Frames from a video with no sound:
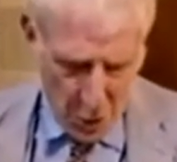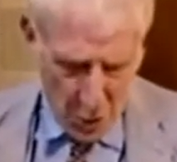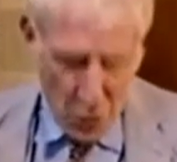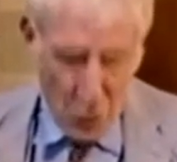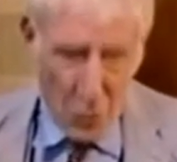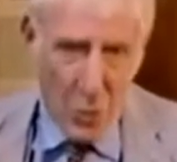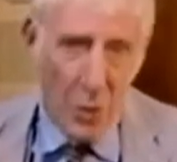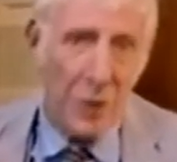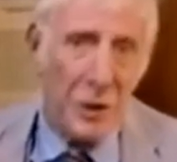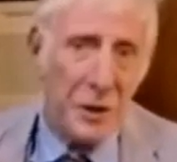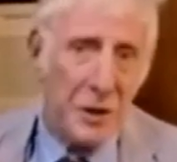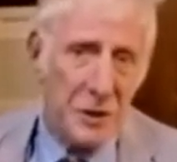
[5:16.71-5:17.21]

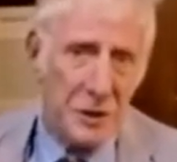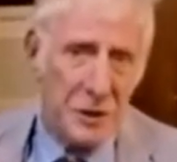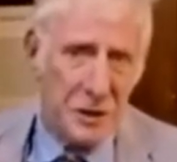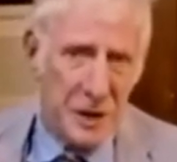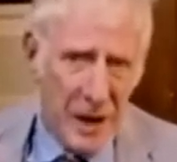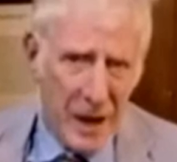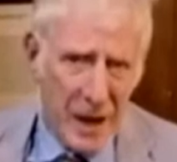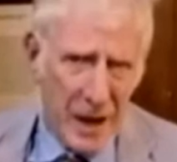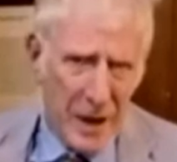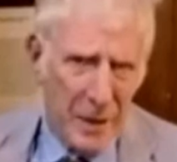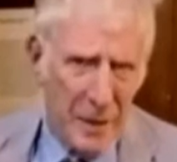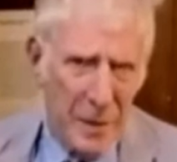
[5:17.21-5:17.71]
who on his
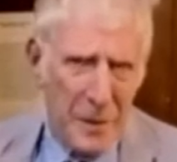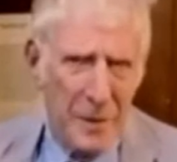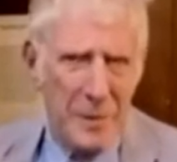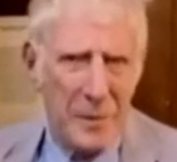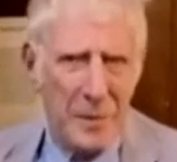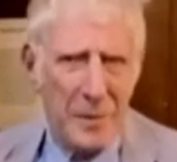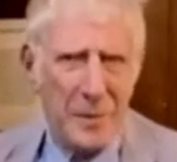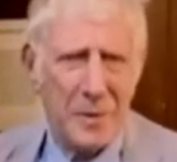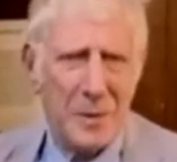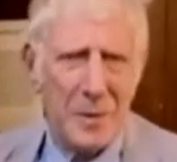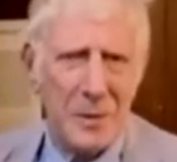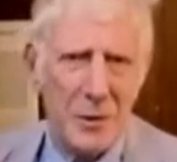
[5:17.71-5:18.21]

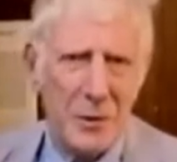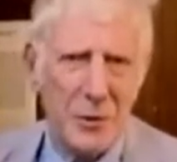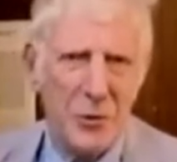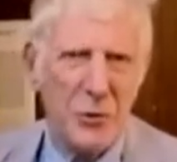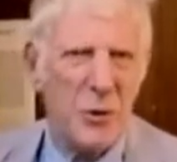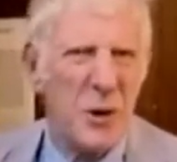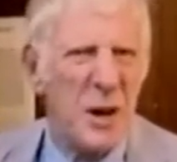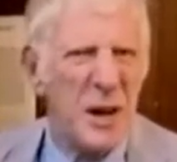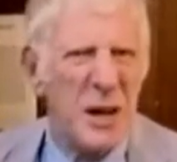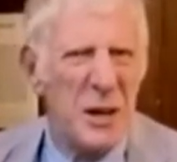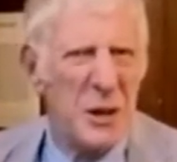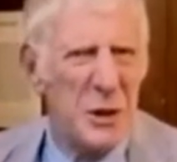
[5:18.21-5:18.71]
death
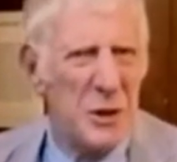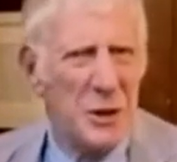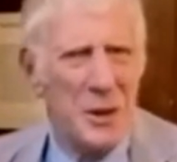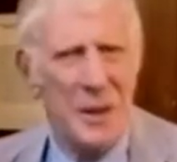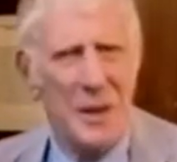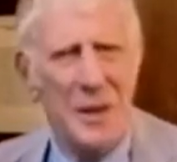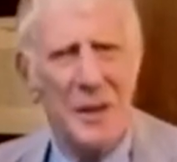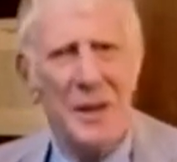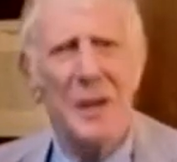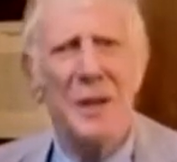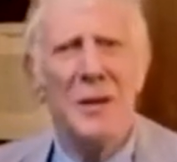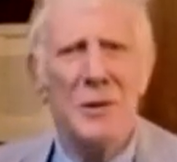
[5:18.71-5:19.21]

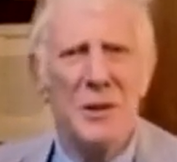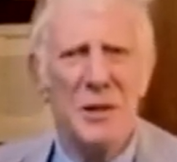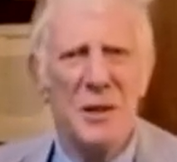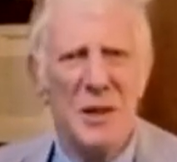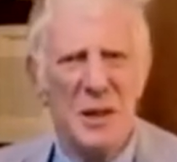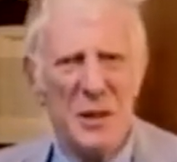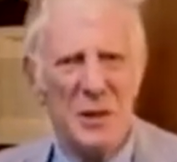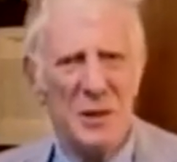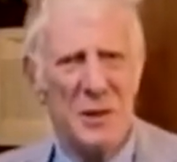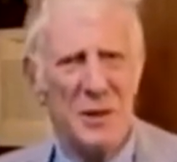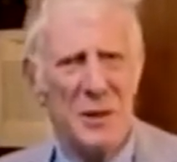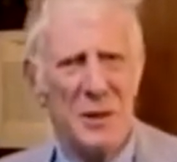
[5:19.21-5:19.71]
strangely
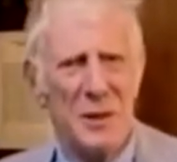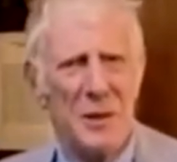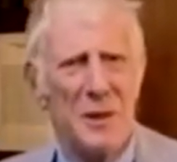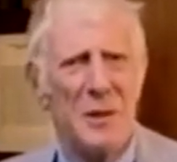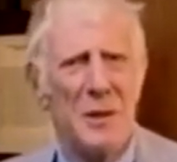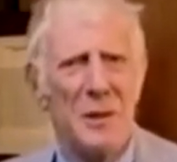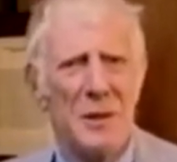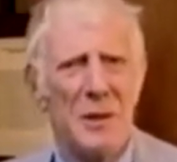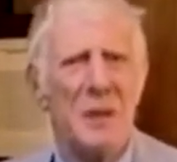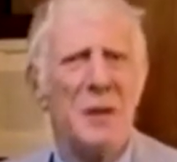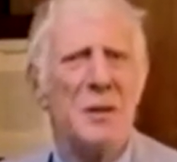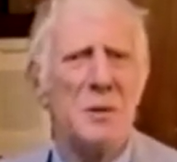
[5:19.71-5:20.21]
insisted
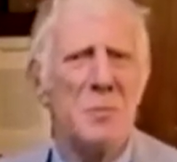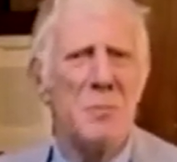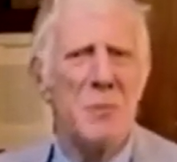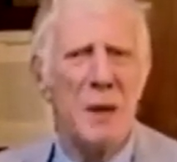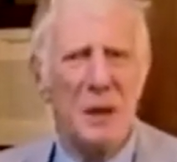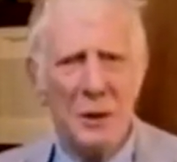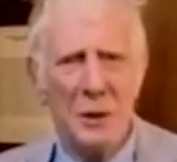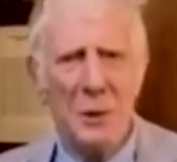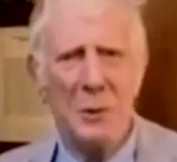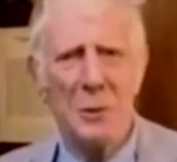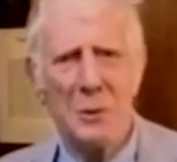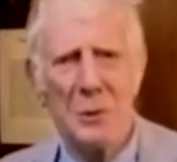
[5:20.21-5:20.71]
that his
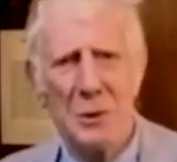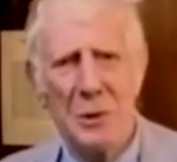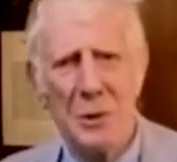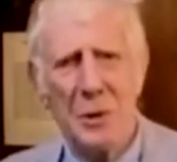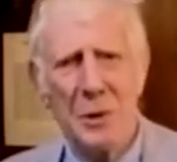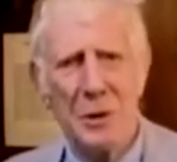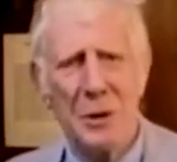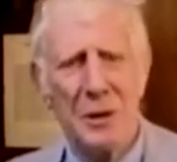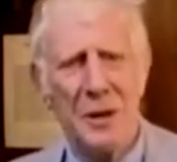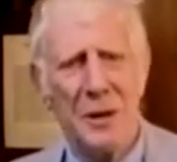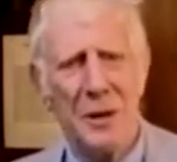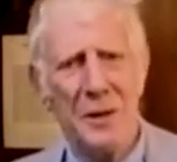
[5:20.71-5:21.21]
medical
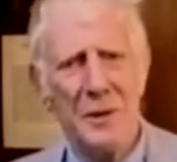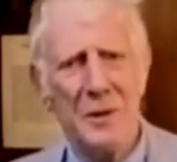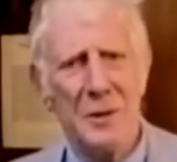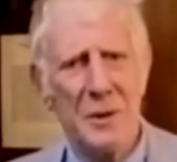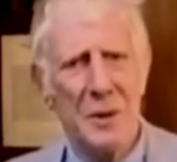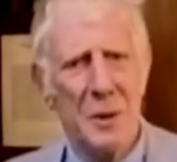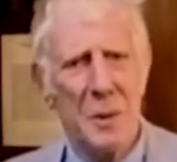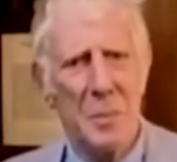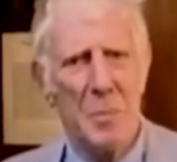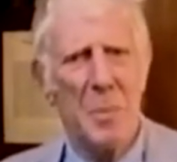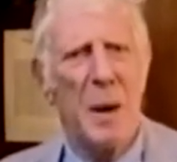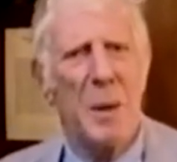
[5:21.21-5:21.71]

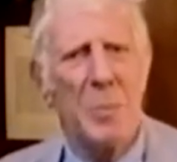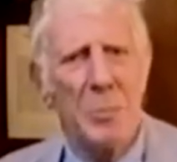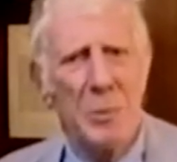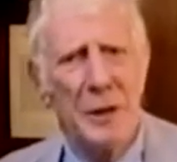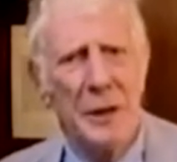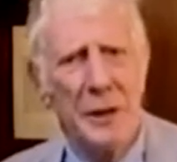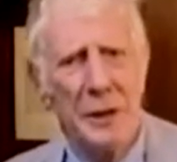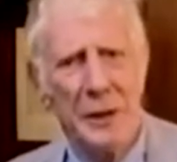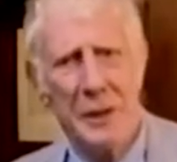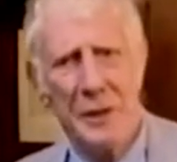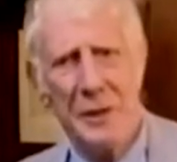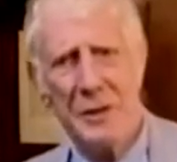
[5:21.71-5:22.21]
colleagues
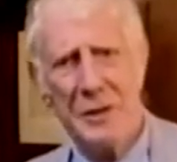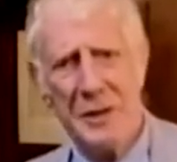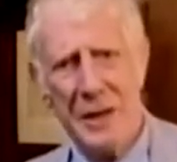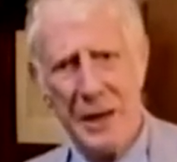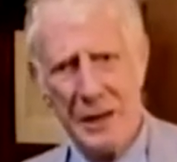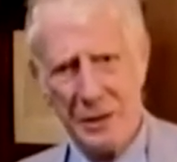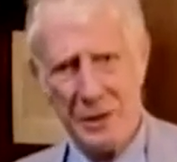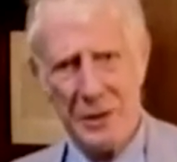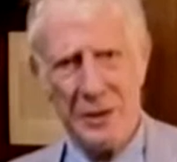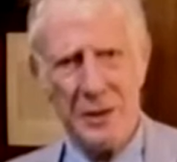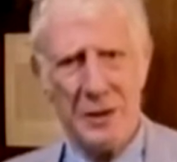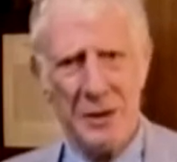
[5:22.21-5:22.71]
publicly
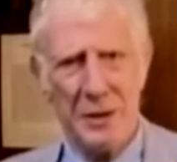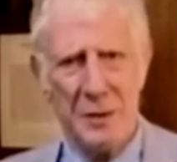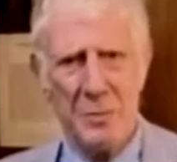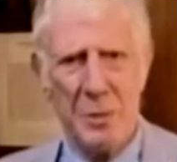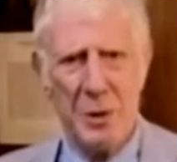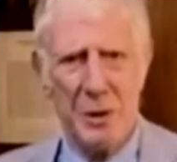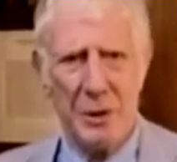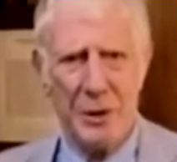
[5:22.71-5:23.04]
dissected his